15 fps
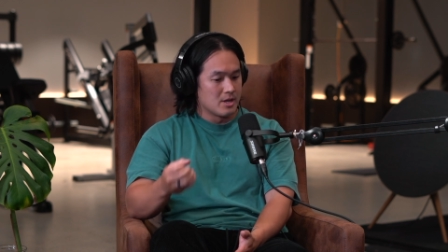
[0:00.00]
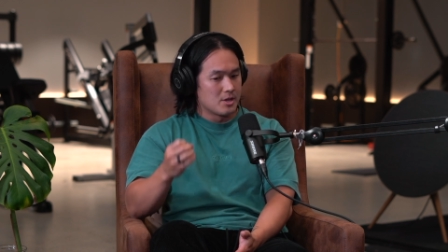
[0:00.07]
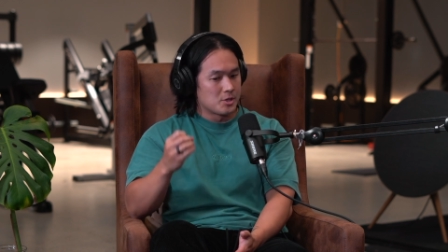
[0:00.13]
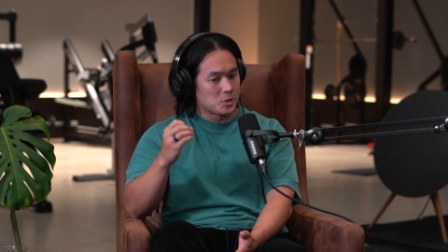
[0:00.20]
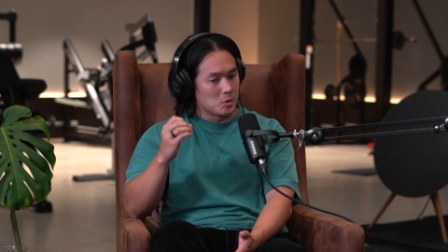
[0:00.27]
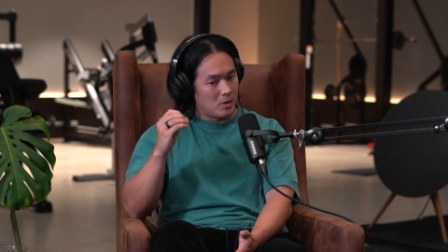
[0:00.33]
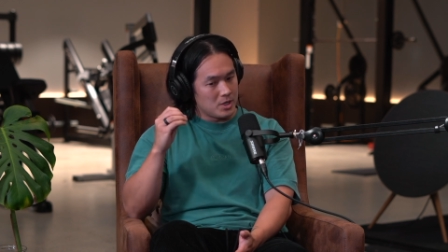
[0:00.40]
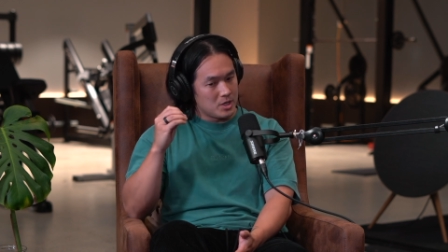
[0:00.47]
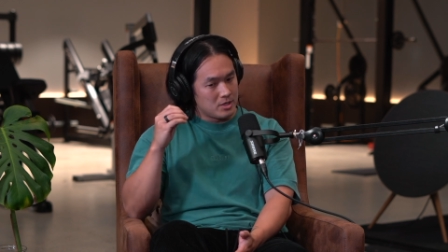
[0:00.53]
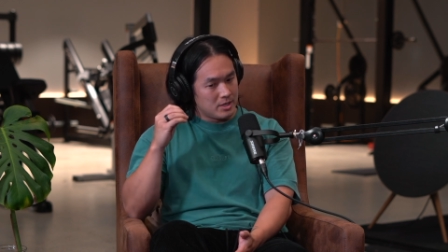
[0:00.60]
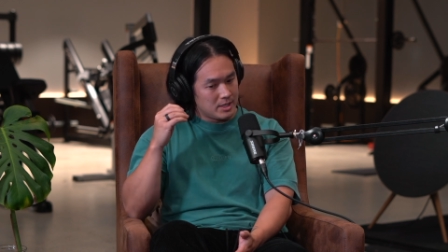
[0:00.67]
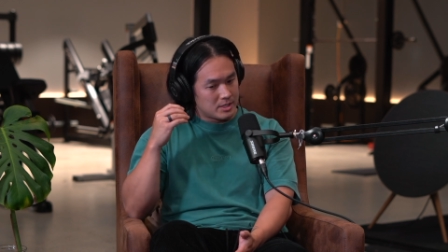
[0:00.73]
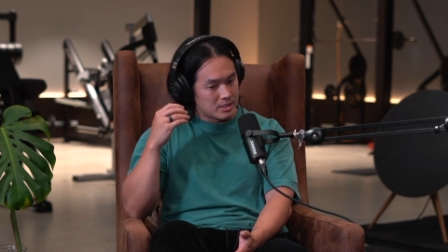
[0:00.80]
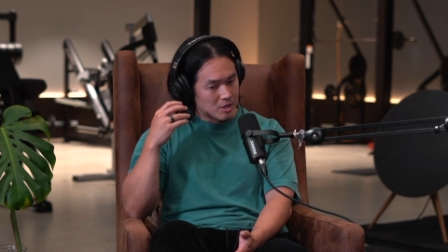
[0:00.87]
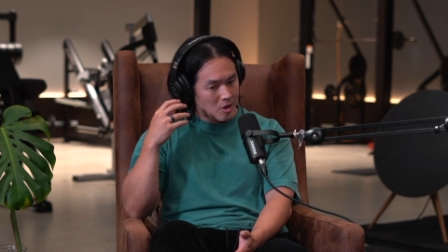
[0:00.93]
So what you
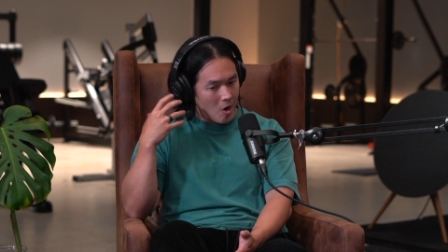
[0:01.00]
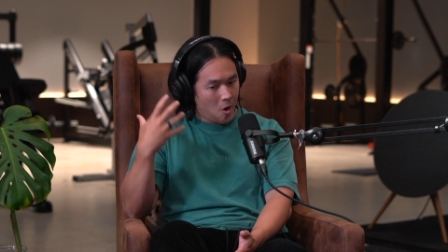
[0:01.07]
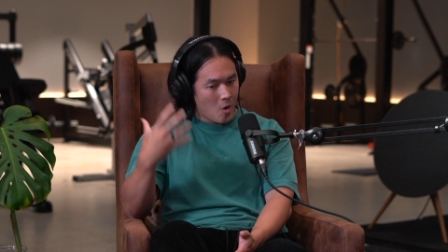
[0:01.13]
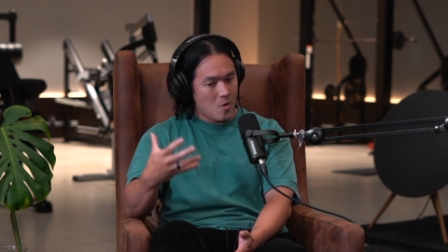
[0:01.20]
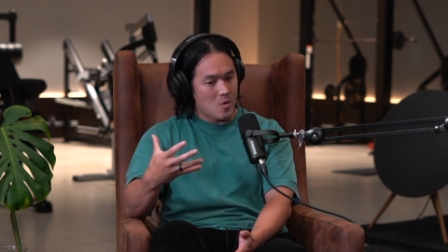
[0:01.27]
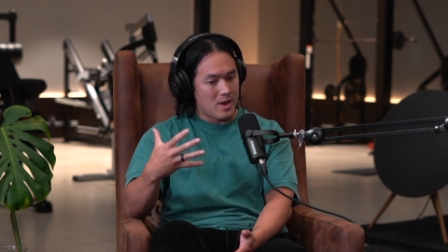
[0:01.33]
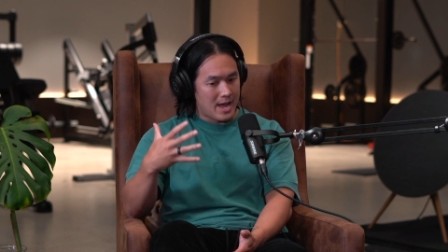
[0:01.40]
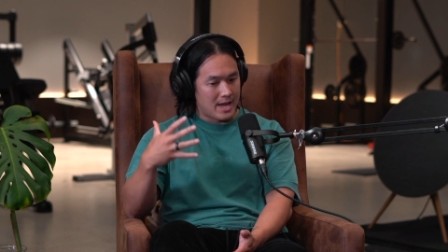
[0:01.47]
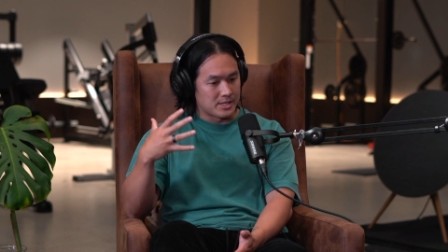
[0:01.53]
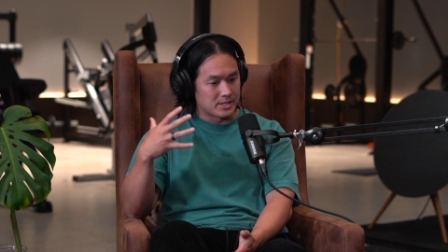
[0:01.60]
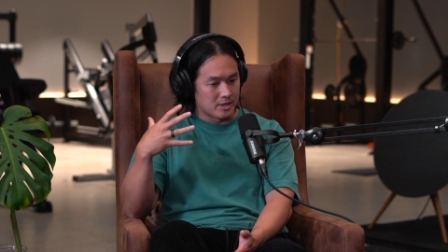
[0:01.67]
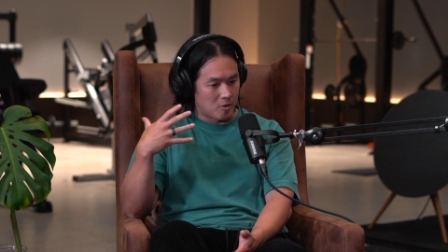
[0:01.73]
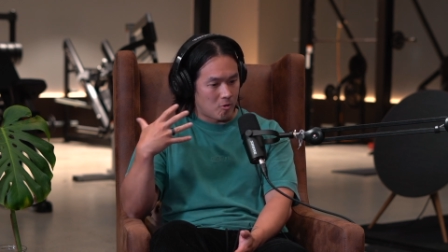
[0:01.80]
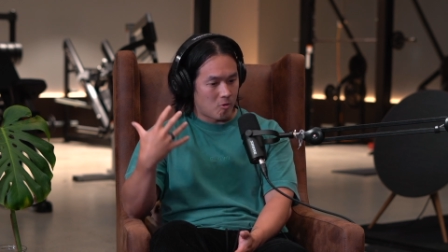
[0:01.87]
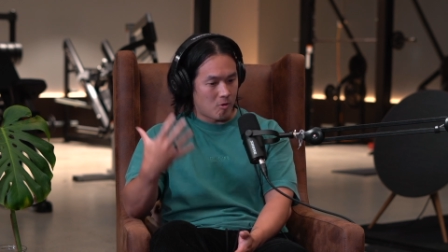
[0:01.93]
need to hone as
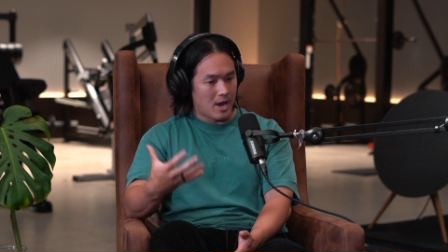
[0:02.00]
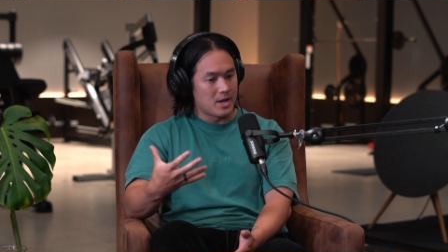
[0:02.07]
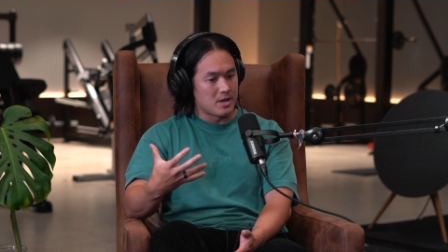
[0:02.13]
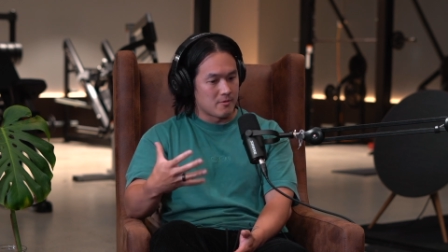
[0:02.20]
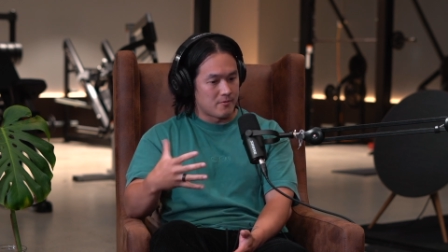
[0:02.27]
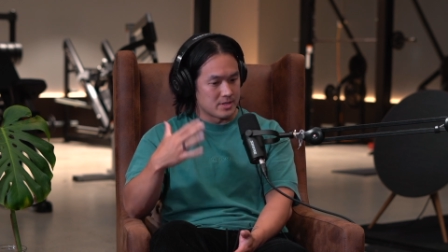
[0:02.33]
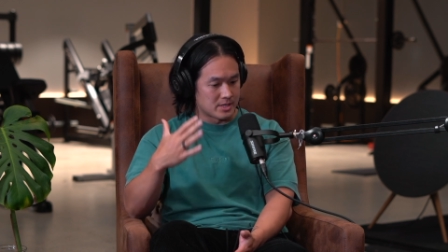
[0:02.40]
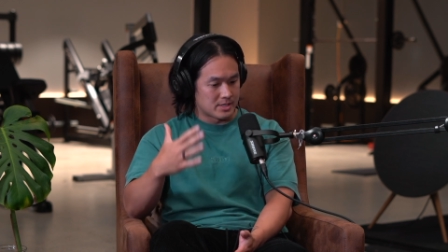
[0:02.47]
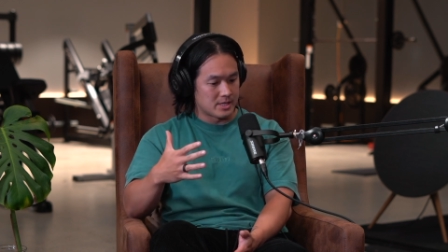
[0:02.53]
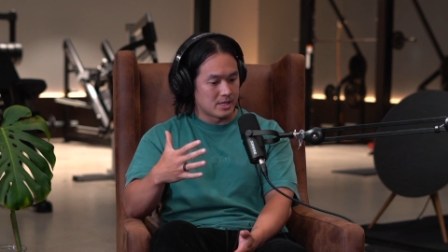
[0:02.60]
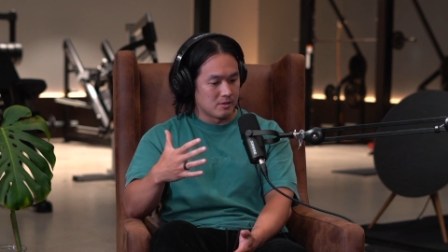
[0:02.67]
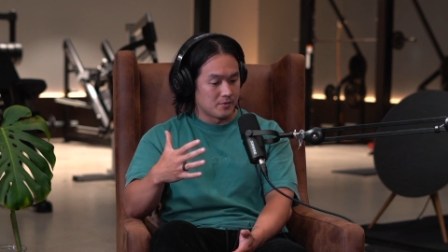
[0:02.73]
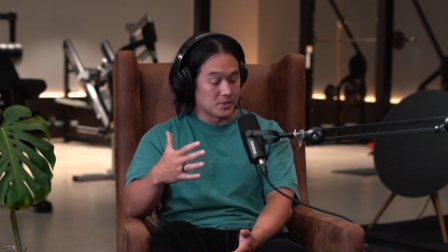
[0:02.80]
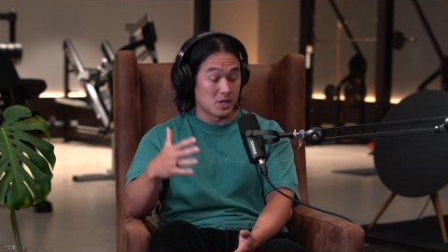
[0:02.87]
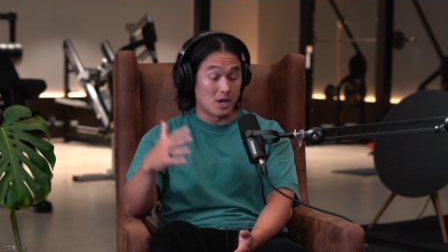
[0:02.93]
a creator for
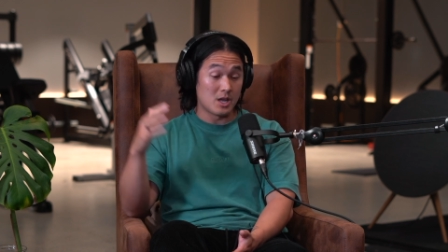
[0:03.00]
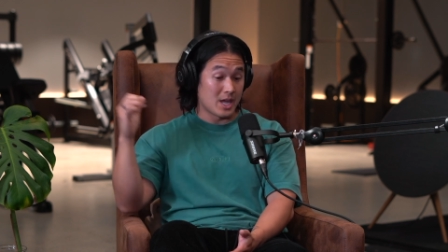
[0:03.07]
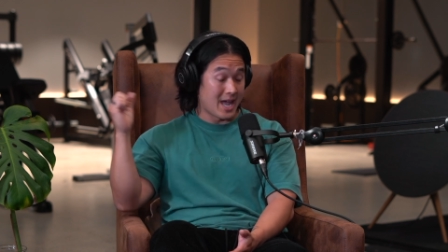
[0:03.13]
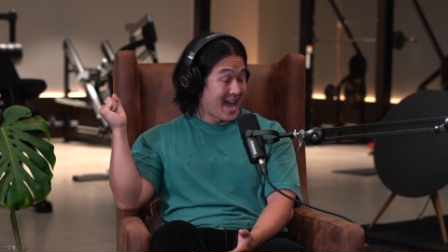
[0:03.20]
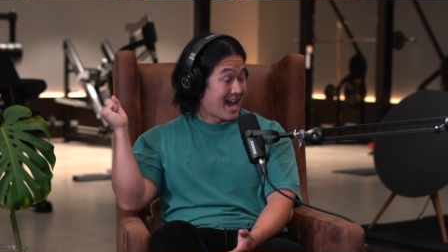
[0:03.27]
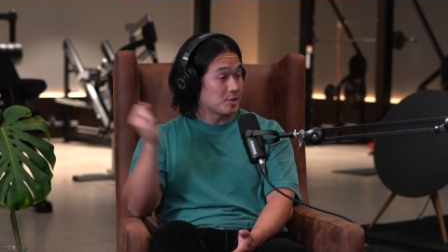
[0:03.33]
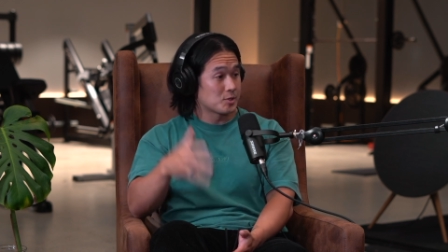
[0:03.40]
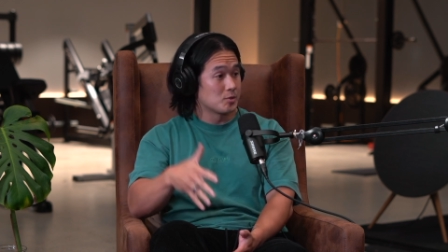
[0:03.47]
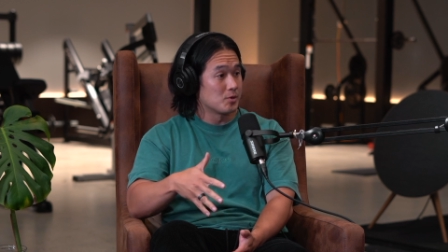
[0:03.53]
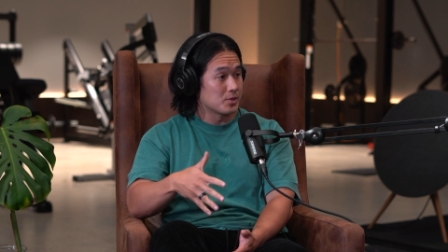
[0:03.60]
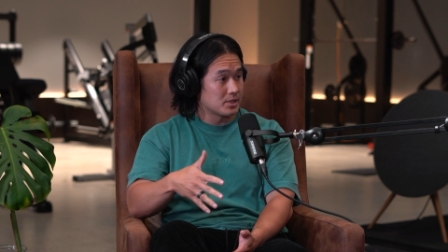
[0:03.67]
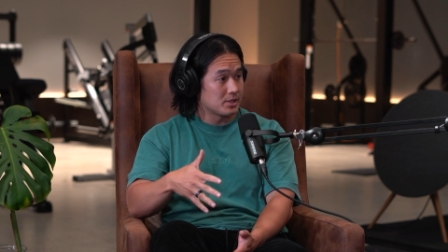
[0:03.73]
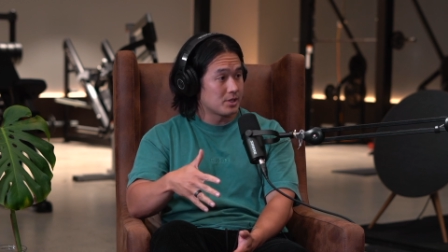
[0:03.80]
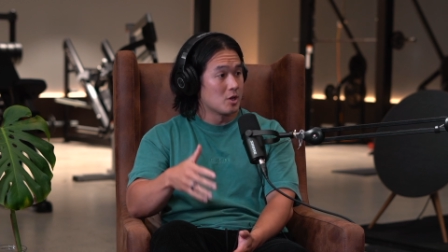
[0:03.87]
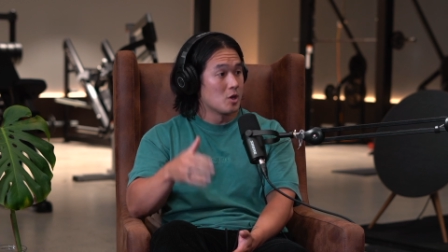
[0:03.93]
yourself is either
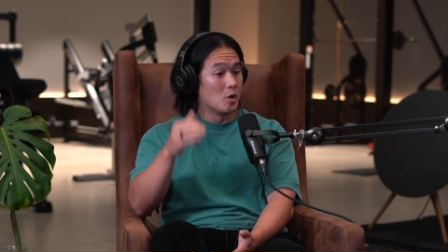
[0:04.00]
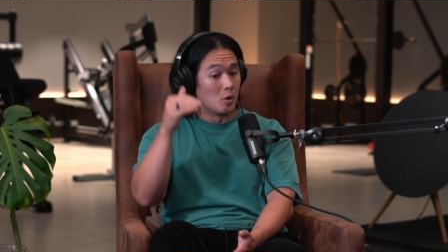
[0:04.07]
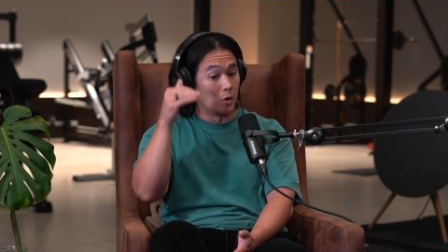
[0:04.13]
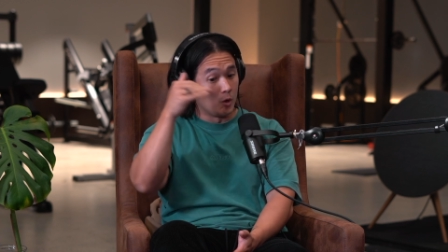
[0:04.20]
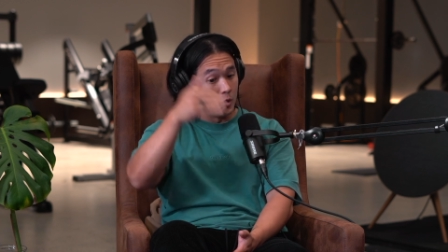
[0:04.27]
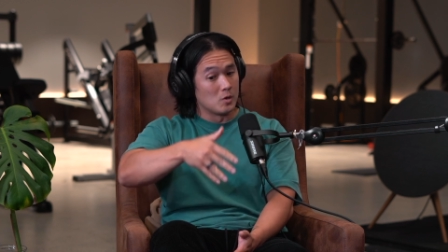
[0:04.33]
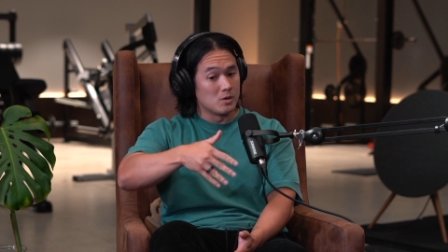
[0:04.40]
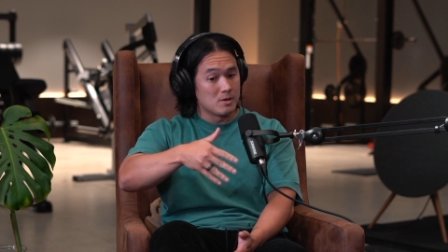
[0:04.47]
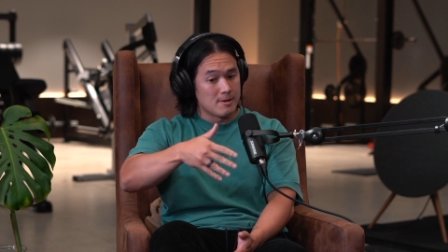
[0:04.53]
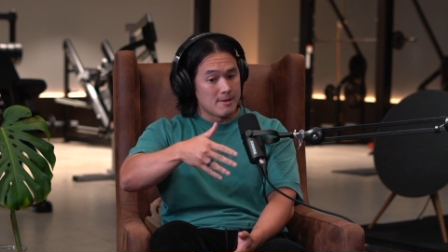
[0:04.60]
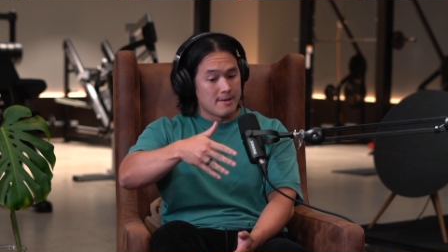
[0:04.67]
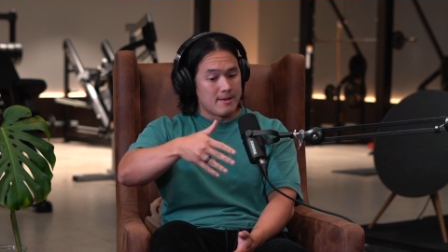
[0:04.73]
outsource it or